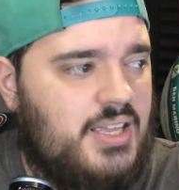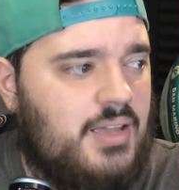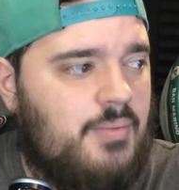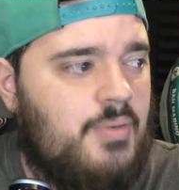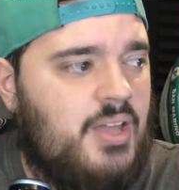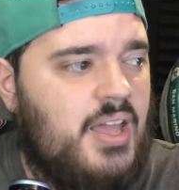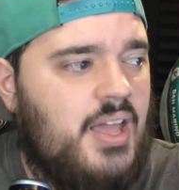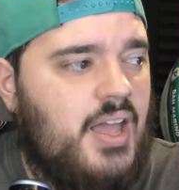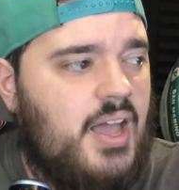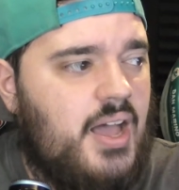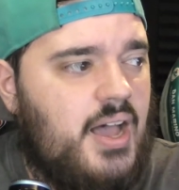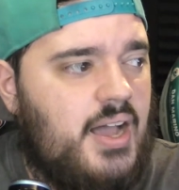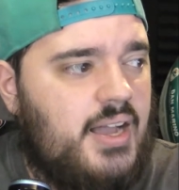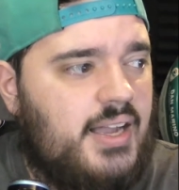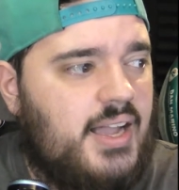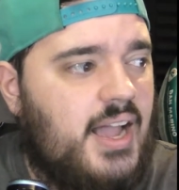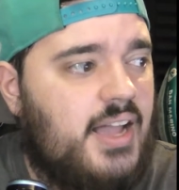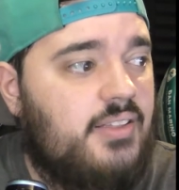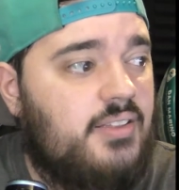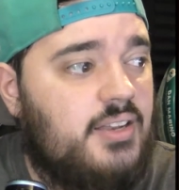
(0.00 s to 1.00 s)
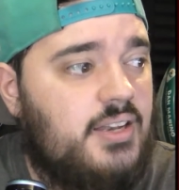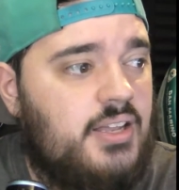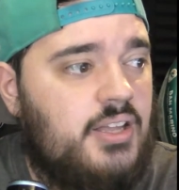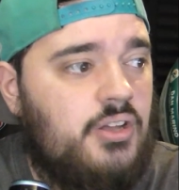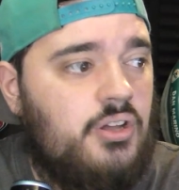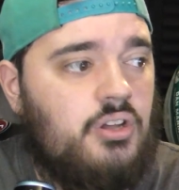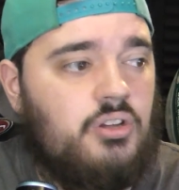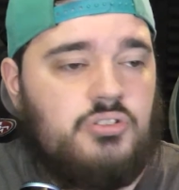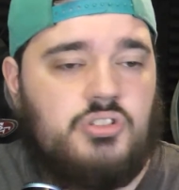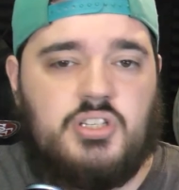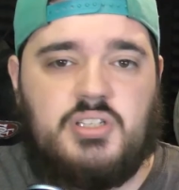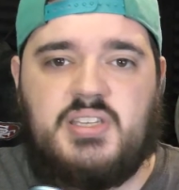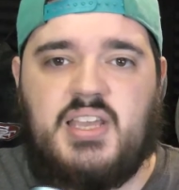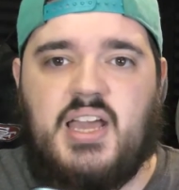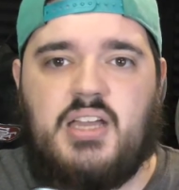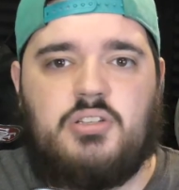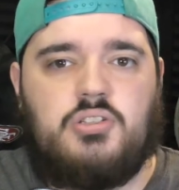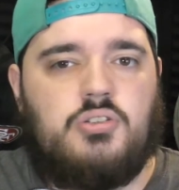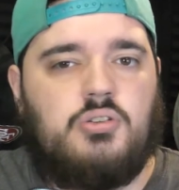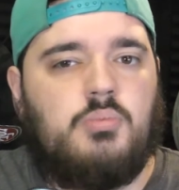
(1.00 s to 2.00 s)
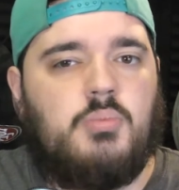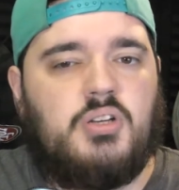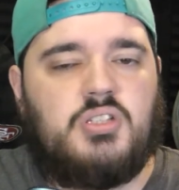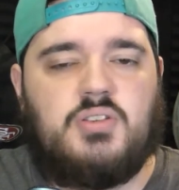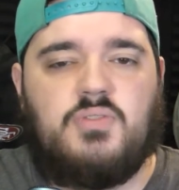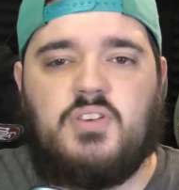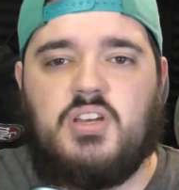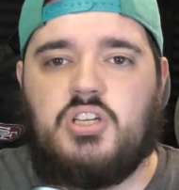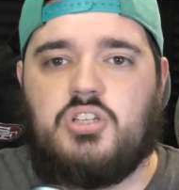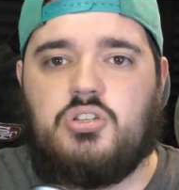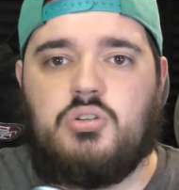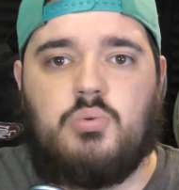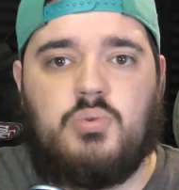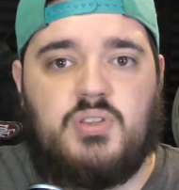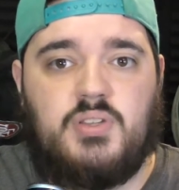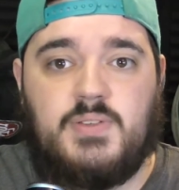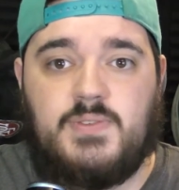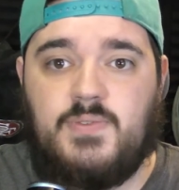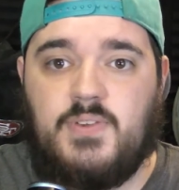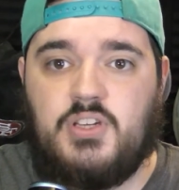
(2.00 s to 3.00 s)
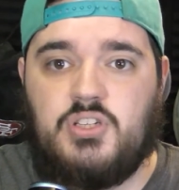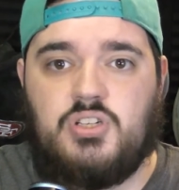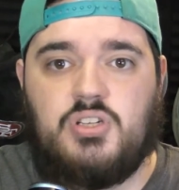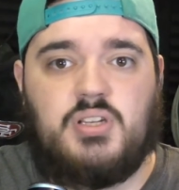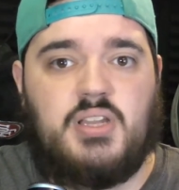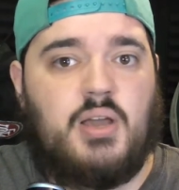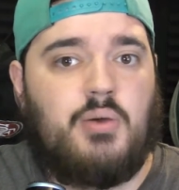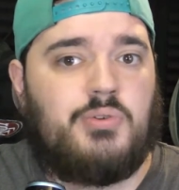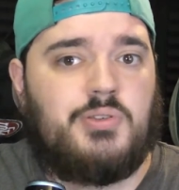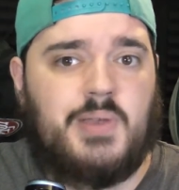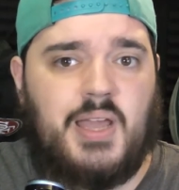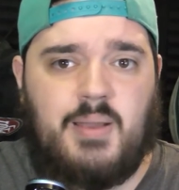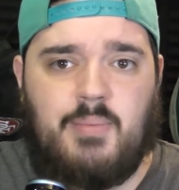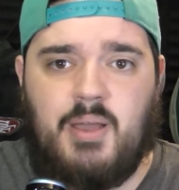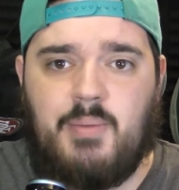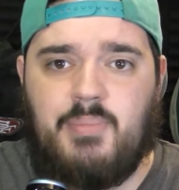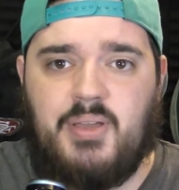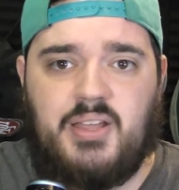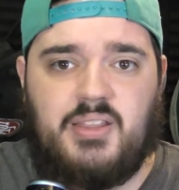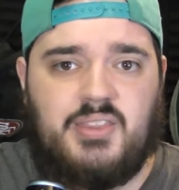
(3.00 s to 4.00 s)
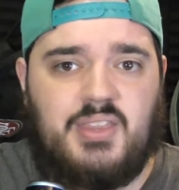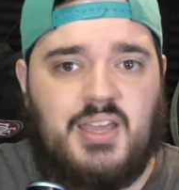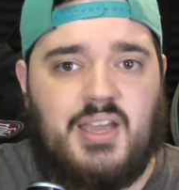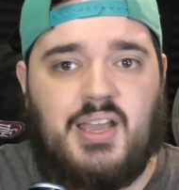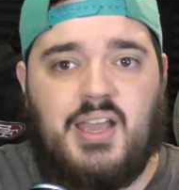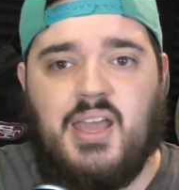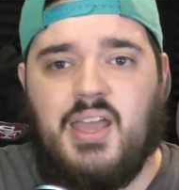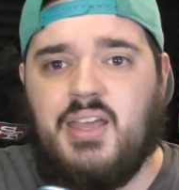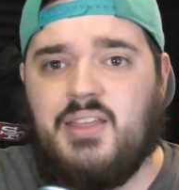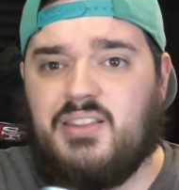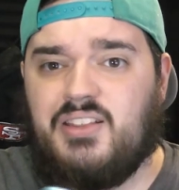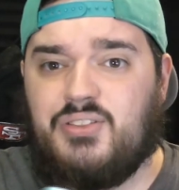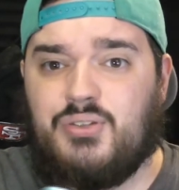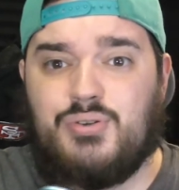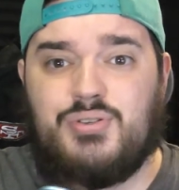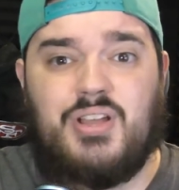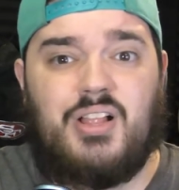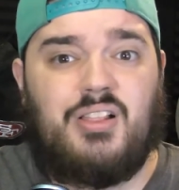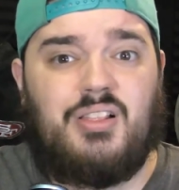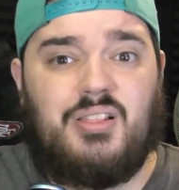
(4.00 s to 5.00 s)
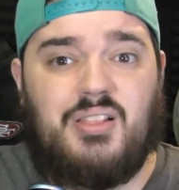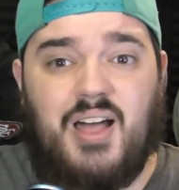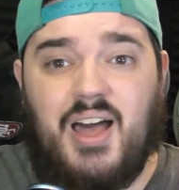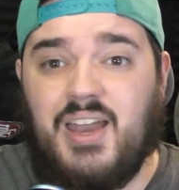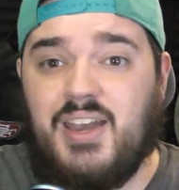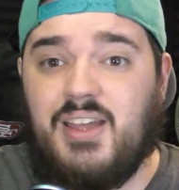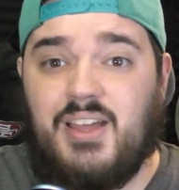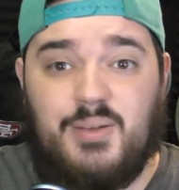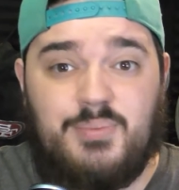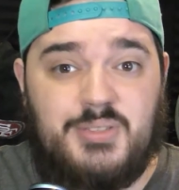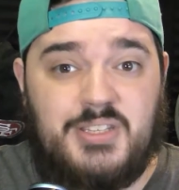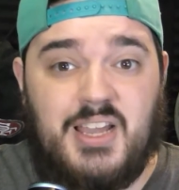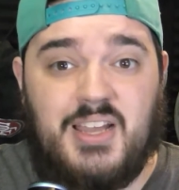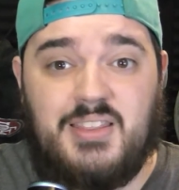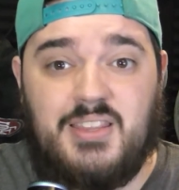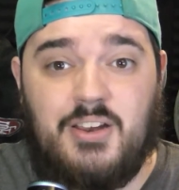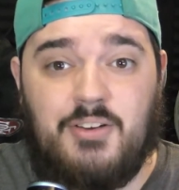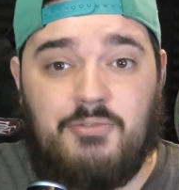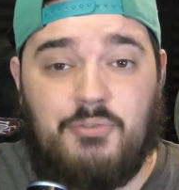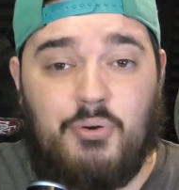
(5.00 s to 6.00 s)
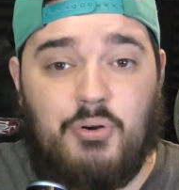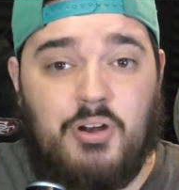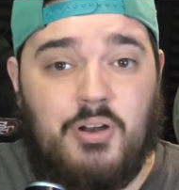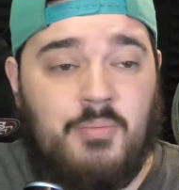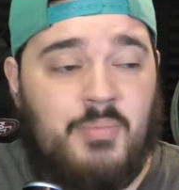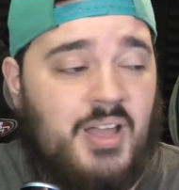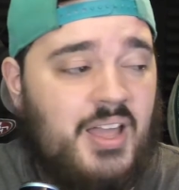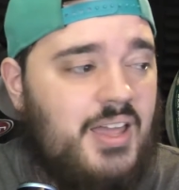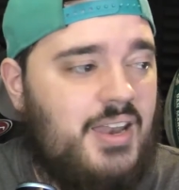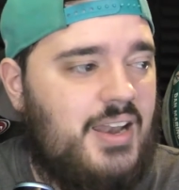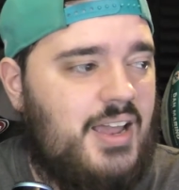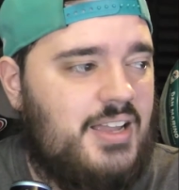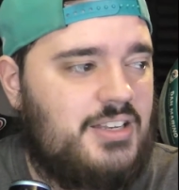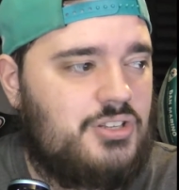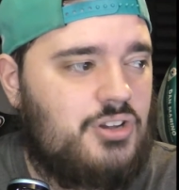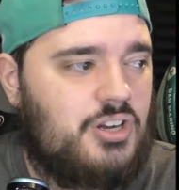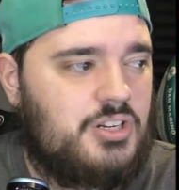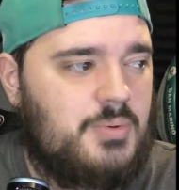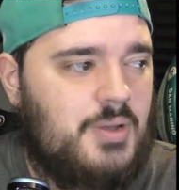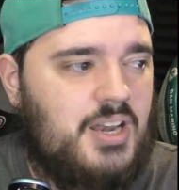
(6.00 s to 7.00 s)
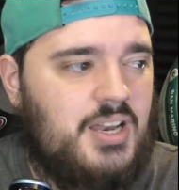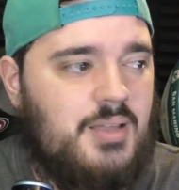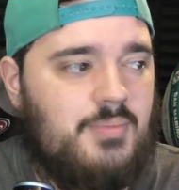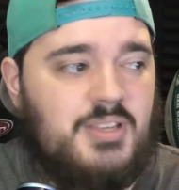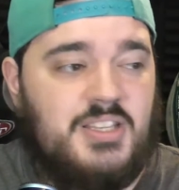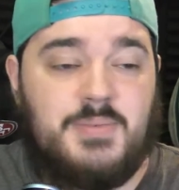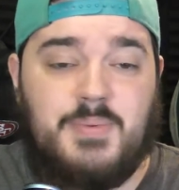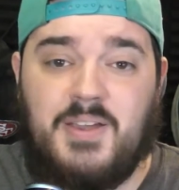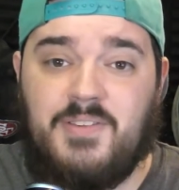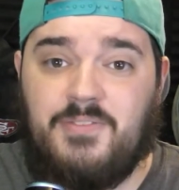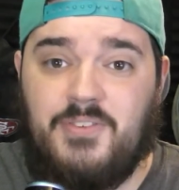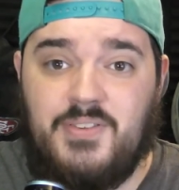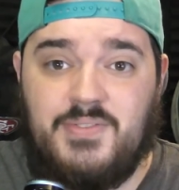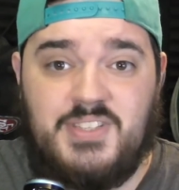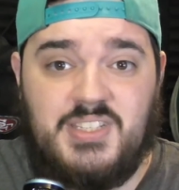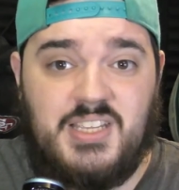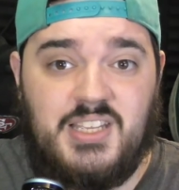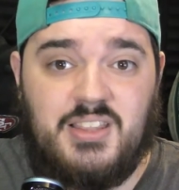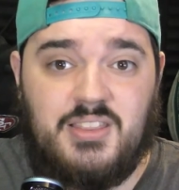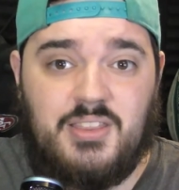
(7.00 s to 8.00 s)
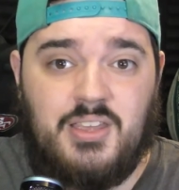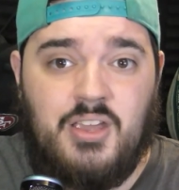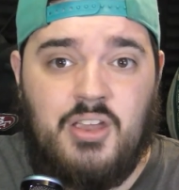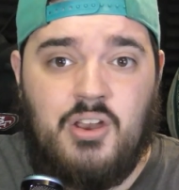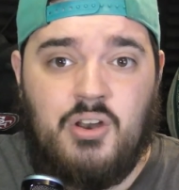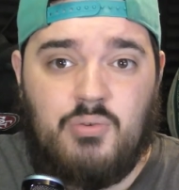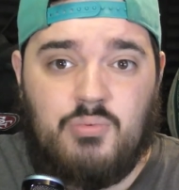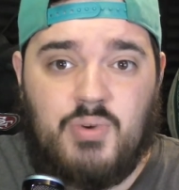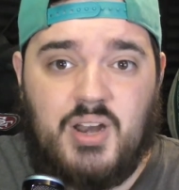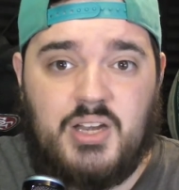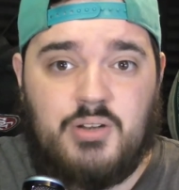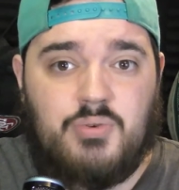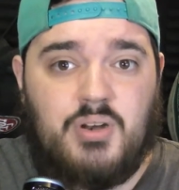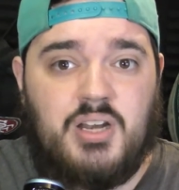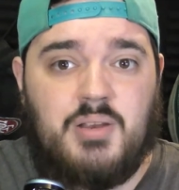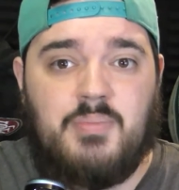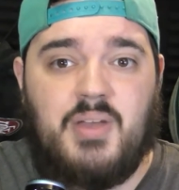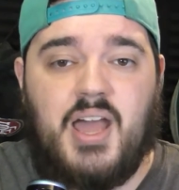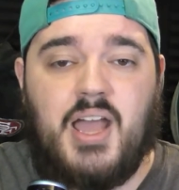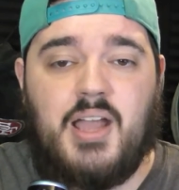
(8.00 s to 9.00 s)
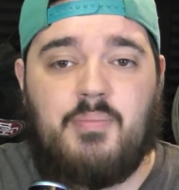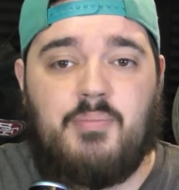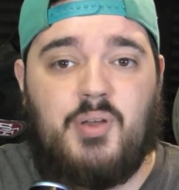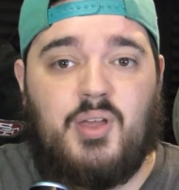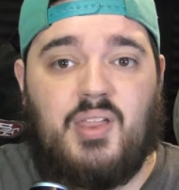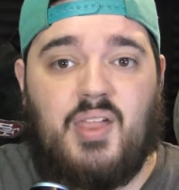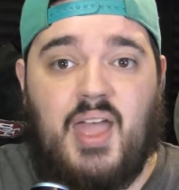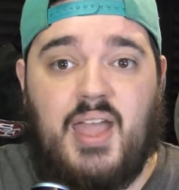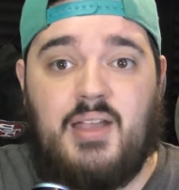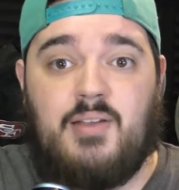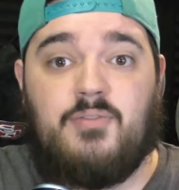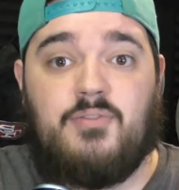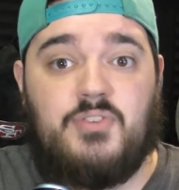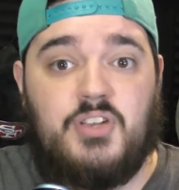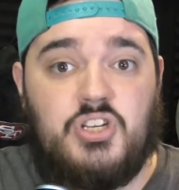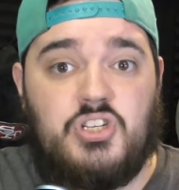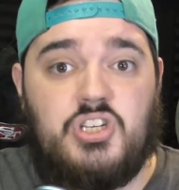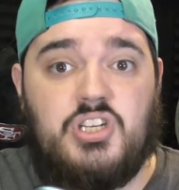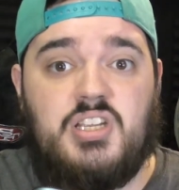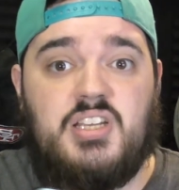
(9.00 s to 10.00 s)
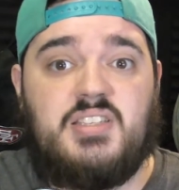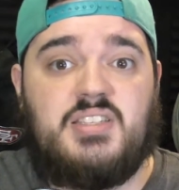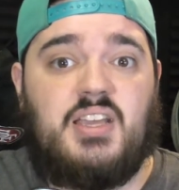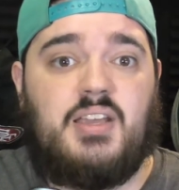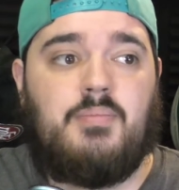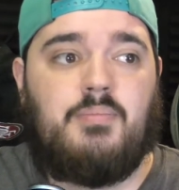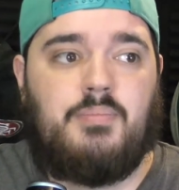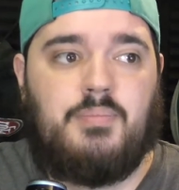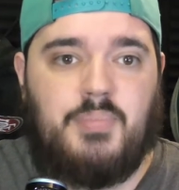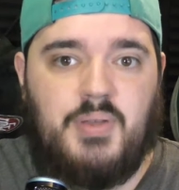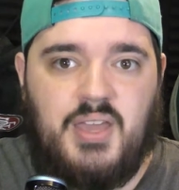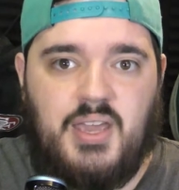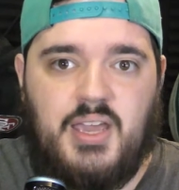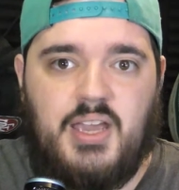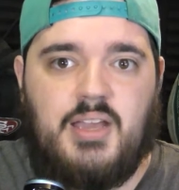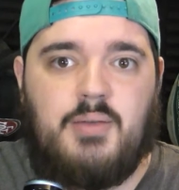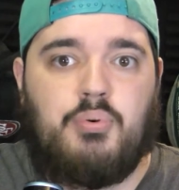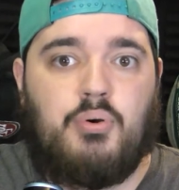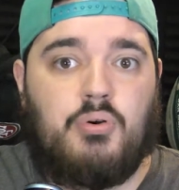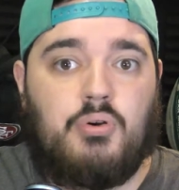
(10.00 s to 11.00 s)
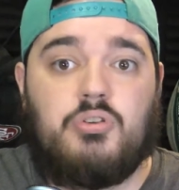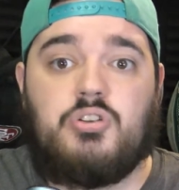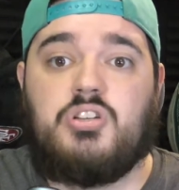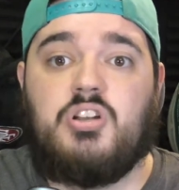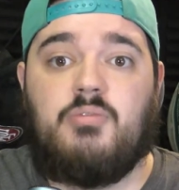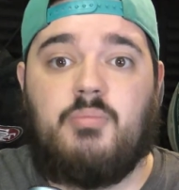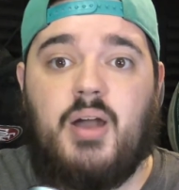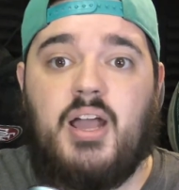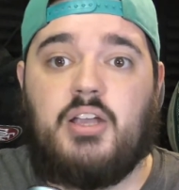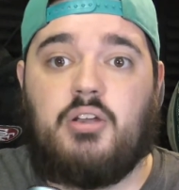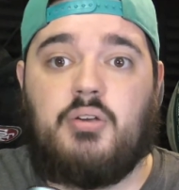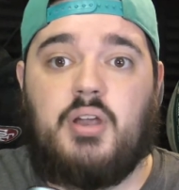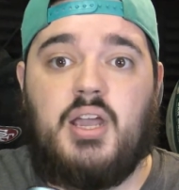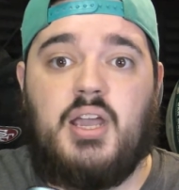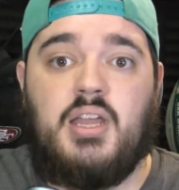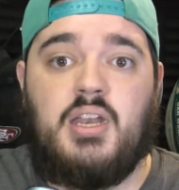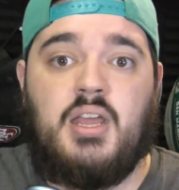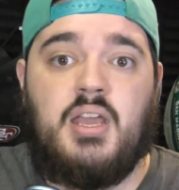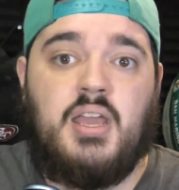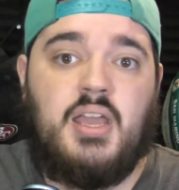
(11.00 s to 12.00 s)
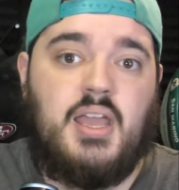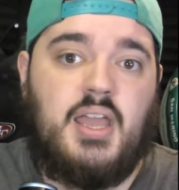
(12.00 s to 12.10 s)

him. Kylan Hill just had too much of an issue with his vision. That was like my big thing. I think there's a lot of upside there for him. And I talked about him. He's my 15th ranked running back, but like vision is a big portion of my grade.